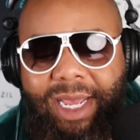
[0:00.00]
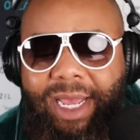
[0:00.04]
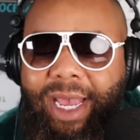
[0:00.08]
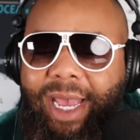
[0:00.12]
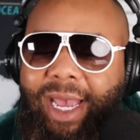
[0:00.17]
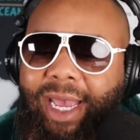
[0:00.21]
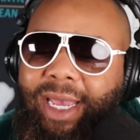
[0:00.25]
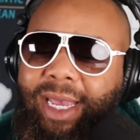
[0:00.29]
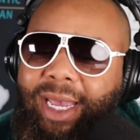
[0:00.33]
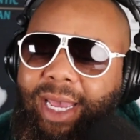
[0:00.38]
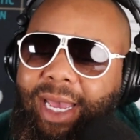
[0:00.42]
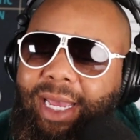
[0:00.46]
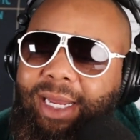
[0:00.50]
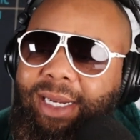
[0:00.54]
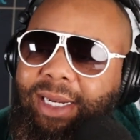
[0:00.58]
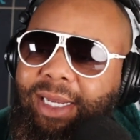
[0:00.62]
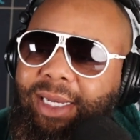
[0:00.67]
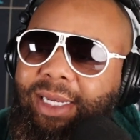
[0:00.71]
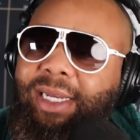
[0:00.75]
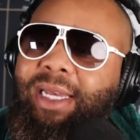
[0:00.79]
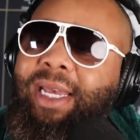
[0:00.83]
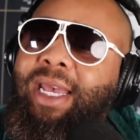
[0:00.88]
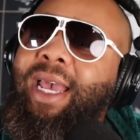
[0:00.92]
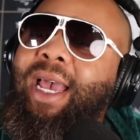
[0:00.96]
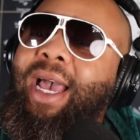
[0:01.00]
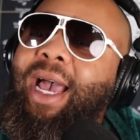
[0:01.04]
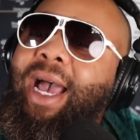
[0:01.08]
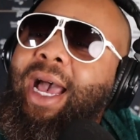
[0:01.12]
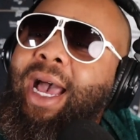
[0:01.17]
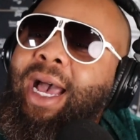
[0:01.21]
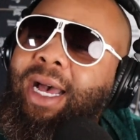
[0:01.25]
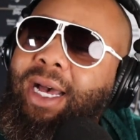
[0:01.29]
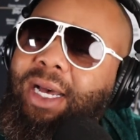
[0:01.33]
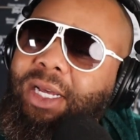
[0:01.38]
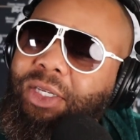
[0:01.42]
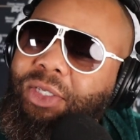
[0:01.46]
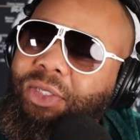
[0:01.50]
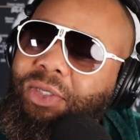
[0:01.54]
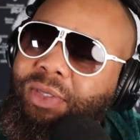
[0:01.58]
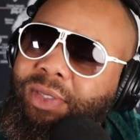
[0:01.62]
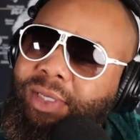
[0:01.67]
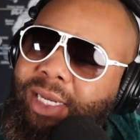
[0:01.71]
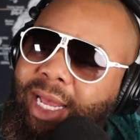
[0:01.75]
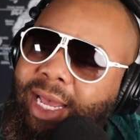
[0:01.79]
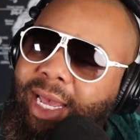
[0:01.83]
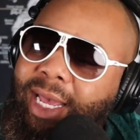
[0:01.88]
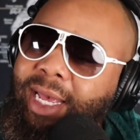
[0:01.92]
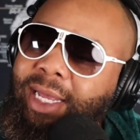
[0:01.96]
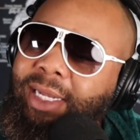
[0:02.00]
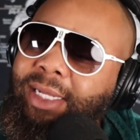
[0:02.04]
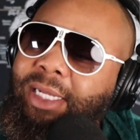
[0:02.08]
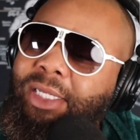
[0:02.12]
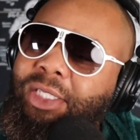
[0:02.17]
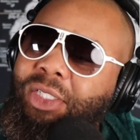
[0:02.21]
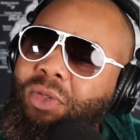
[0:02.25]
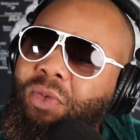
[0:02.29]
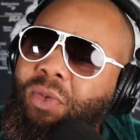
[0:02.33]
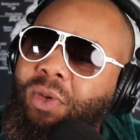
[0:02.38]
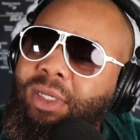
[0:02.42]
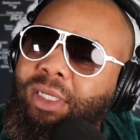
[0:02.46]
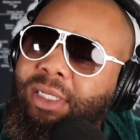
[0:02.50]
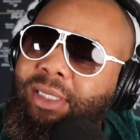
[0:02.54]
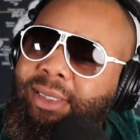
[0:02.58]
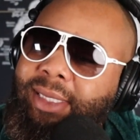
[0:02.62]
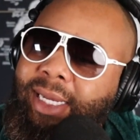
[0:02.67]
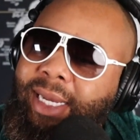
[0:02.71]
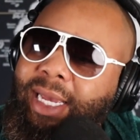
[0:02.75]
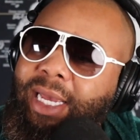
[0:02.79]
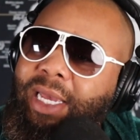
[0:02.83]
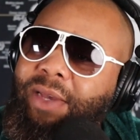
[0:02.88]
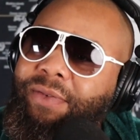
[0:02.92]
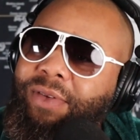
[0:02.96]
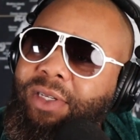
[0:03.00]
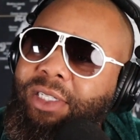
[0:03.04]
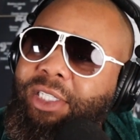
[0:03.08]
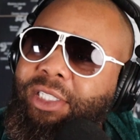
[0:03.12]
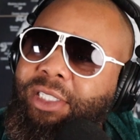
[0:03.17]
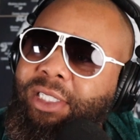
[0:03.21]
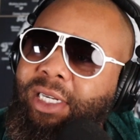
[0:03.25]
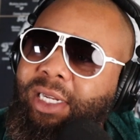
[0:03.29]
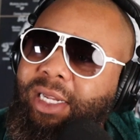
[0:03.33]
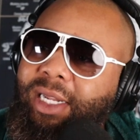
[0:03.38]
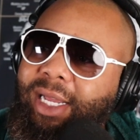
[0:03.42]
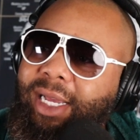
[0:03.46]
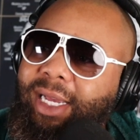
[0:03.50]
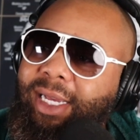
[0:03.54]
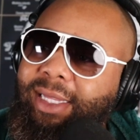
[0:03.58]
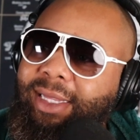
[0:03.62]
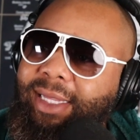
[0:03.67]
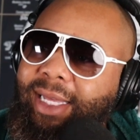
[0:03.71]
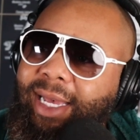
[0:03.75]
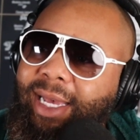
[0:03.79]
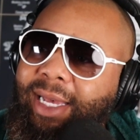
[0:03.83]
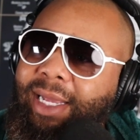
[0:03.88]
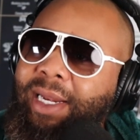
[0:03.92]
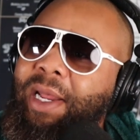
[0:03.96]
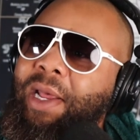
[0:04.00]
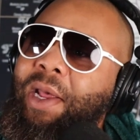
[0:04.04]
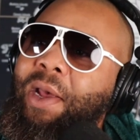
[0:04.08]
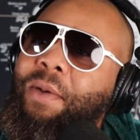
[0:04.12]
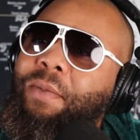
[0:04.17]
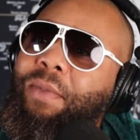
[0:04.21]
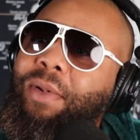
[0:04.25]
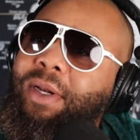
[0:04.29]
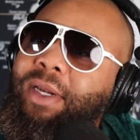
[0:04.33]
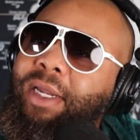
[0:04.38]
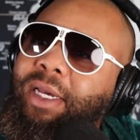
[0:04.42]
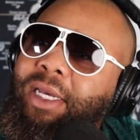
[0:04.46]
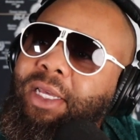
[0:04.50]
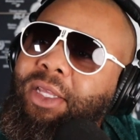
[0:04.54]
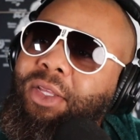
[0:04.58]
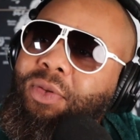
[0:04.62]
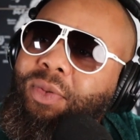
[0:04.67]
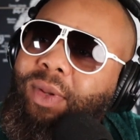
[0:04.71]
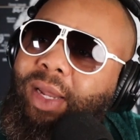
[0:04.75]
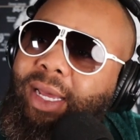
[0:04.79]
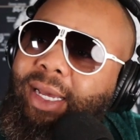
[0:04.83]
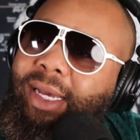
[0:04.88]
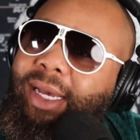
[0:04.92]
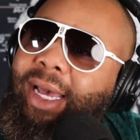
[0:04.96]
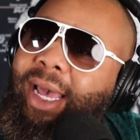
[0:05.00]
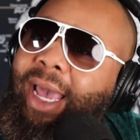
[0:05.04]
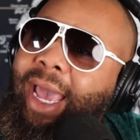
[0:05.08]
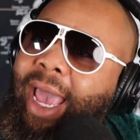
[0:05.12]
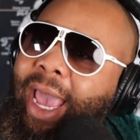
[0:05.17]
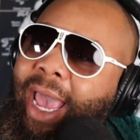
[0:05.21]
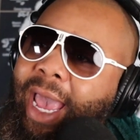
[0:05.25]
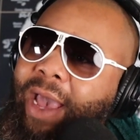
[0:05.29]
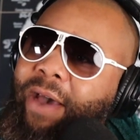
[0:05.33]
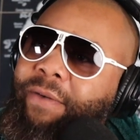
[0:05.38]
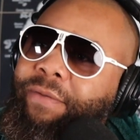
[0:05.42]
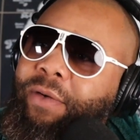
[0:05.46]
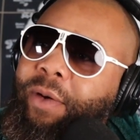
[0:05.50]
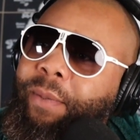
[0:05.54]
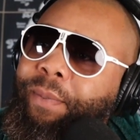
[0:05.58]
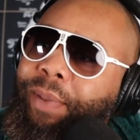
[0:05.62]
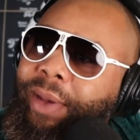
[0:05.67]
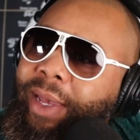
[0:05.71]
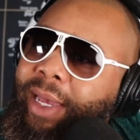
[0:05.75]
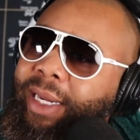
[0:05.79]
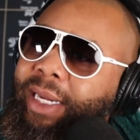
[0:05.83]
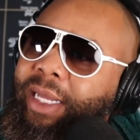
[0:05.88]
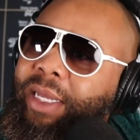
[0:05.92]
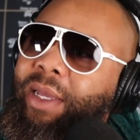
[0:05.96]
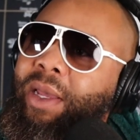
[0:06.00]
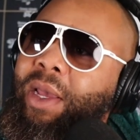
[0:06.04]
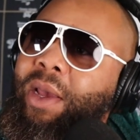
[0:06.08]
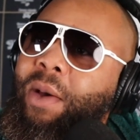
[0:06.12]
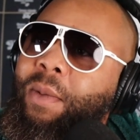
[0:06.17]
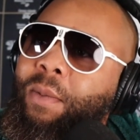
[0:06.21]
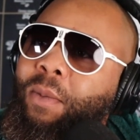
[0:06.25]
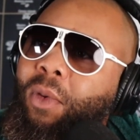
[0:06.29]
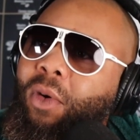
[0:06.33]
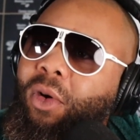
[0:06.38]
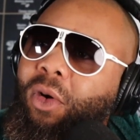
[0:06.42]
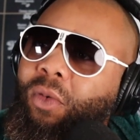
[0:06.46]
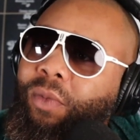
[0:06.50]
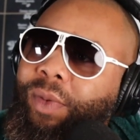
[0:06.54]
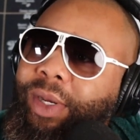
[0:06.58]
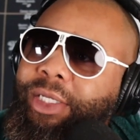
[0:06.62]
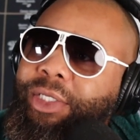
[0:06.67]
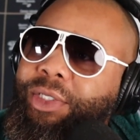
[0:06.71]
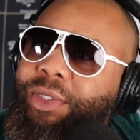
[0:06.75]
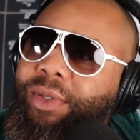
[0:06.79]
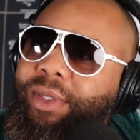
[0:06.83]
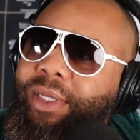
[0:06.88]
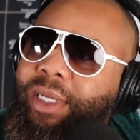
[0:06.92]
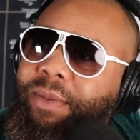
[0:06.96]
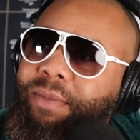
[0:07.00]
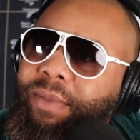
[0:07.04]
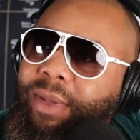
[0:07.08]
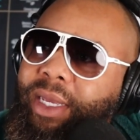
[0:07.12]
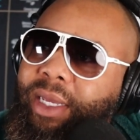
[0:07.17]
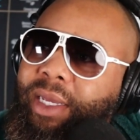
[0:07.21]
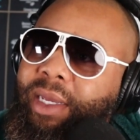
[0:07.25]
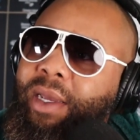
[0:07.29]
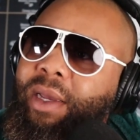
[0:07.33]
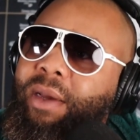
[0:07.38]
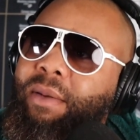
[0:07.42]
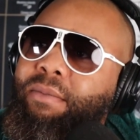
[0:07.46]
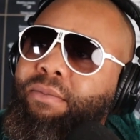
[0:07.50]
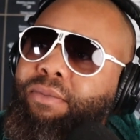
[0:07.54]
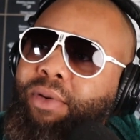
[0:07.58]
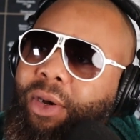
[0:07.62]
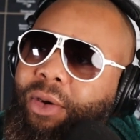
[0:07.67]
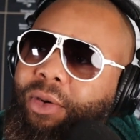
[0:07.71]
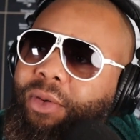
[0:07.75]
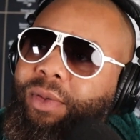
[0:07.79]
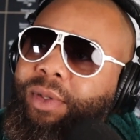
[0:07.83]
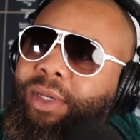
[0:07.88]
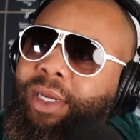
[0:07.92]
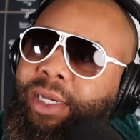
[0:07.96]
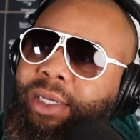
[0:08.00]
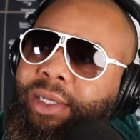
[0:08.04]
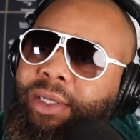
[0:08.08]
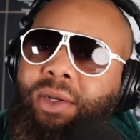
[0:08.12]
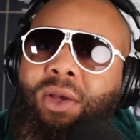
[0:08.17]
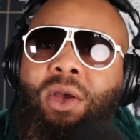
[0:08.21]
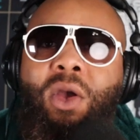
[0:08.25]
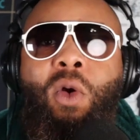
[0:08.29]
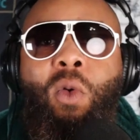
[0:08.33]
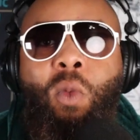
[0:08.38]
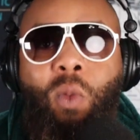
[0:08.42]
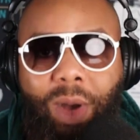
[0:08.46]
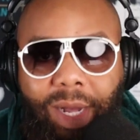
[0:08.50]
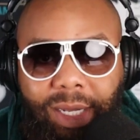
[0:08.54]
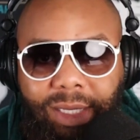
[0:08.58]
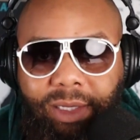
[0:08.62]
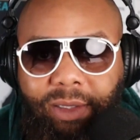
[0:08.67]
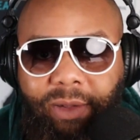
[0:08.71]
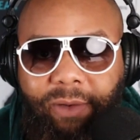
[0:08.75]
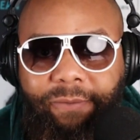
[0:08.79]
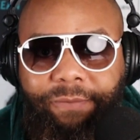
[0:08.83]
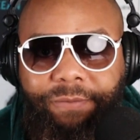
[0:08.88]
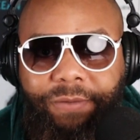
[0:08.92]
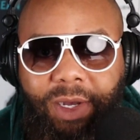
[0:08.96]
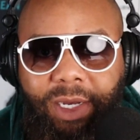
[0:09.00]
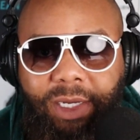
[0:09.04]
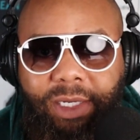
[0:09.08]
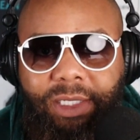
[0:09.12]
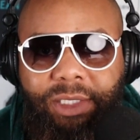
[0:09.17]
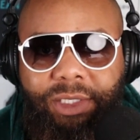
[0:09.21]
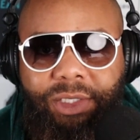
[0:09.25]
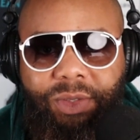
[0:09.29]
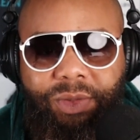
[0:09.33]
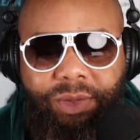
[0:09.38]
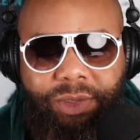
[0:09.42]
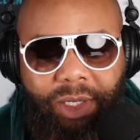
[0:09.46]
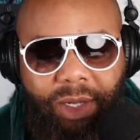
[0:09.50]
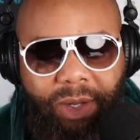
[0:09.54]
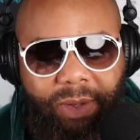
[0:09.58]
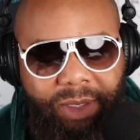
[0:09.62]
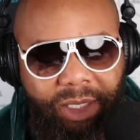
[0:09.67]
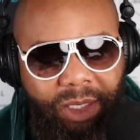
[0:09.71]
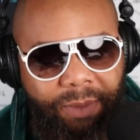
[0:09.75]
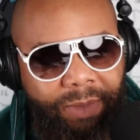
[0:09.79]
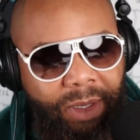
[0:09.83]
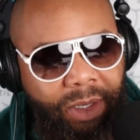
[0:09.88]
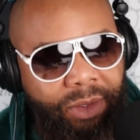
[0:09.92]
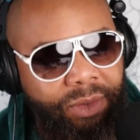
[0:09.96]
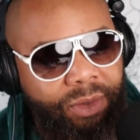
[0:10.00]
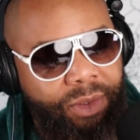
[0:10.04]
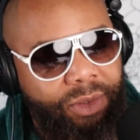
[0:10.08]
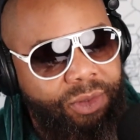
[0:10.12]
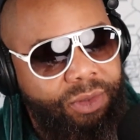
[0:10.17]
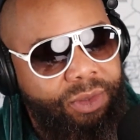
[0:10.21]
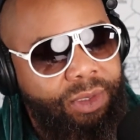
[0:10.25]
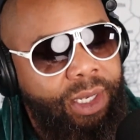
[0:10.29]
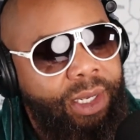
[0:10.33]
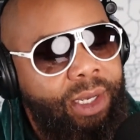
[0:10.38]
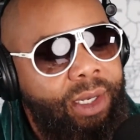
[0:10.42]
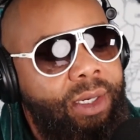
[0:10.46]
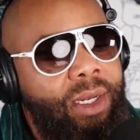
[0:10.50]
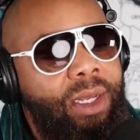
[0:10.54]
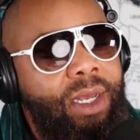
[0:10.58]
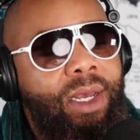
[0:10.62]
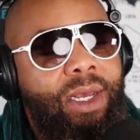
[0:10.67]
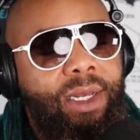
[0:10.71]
Hey, nigga, I understand that you want to save and shit like that, but nigga, you like a half a penny more richer than me, broke nigga. What the fuck is you talking about? You understand?